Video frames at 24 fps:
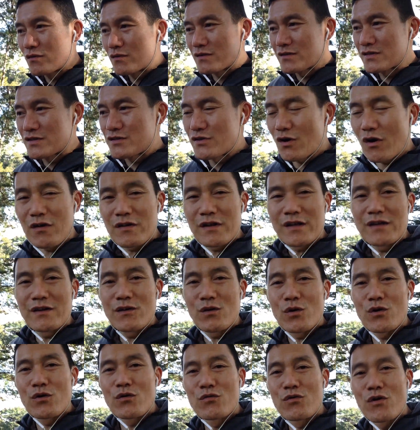starting
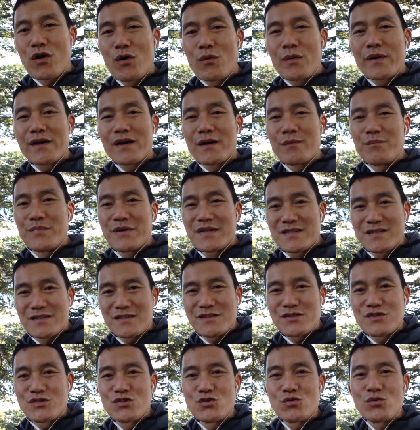or growing a
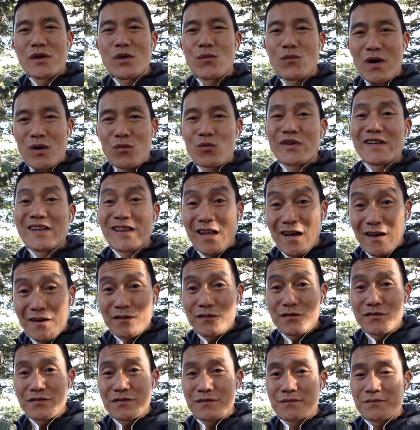business doing what we love.